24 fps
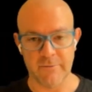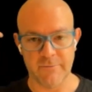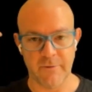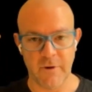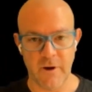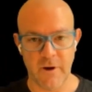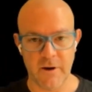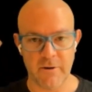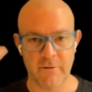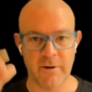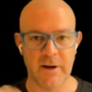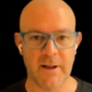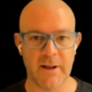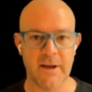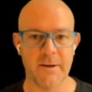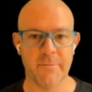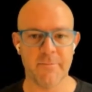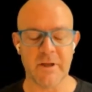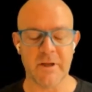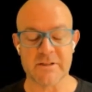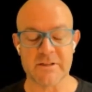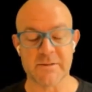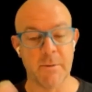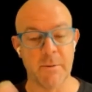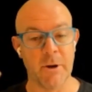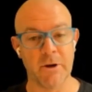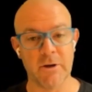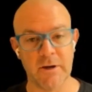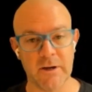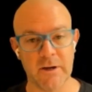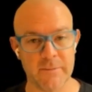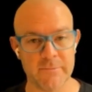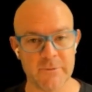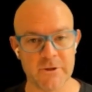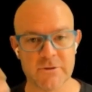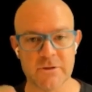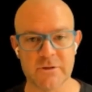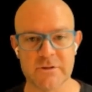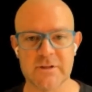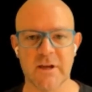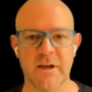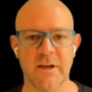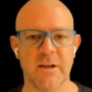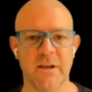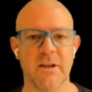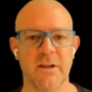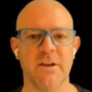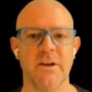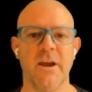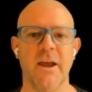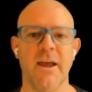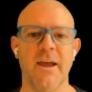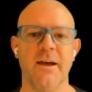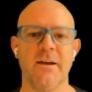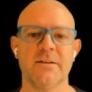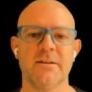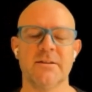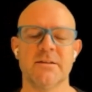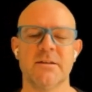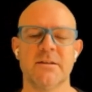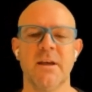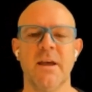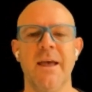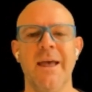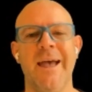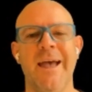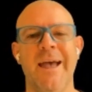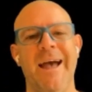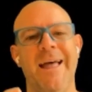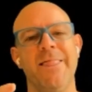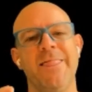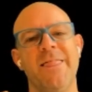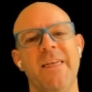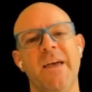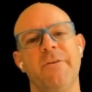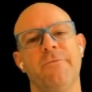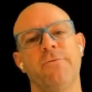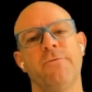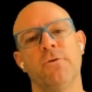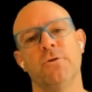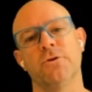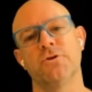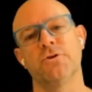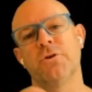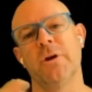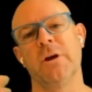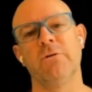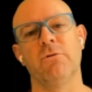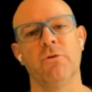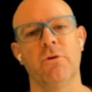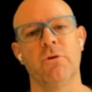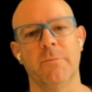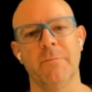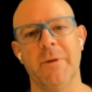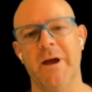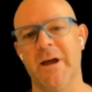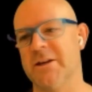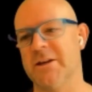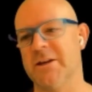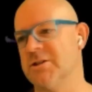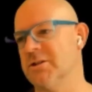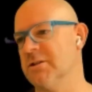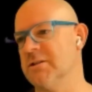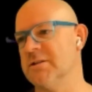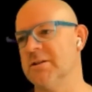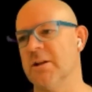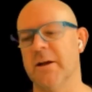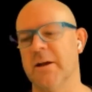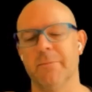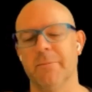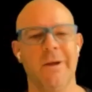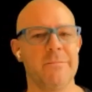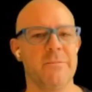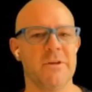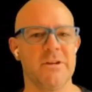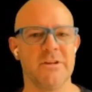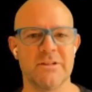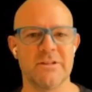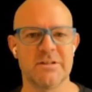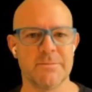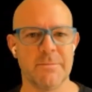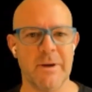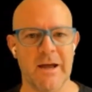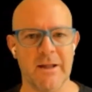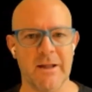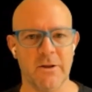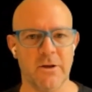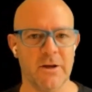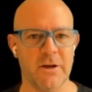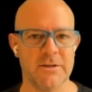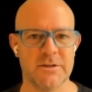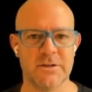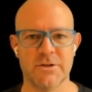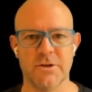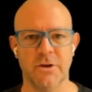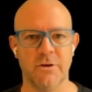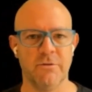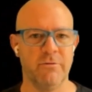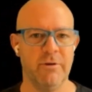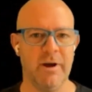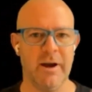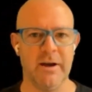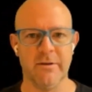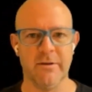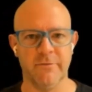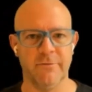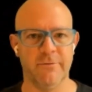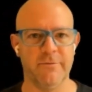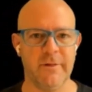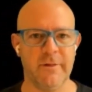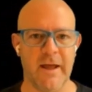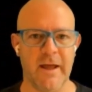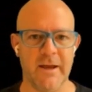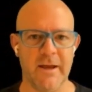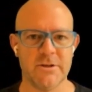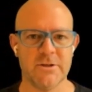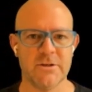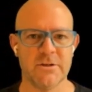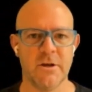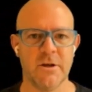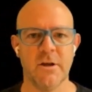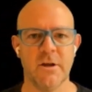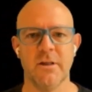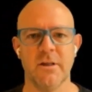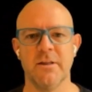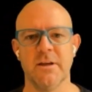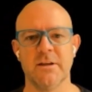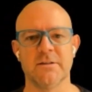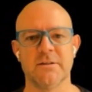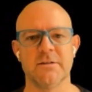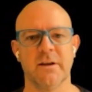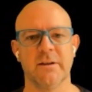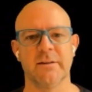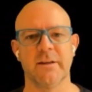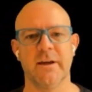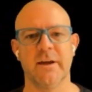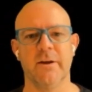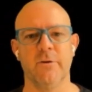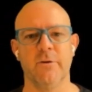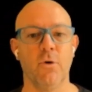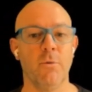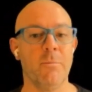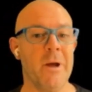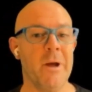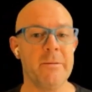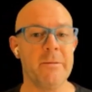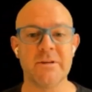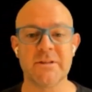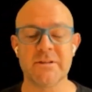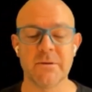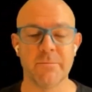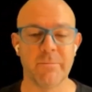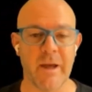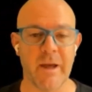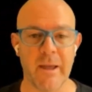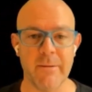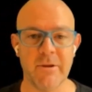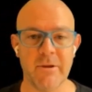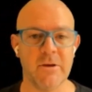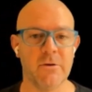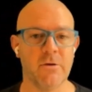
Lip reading: alarm, a smoke alarm, I should say, in your house, and therefore trigger automations like maybe your smart lights turn red and flash, things like that. Or maybe it's a baby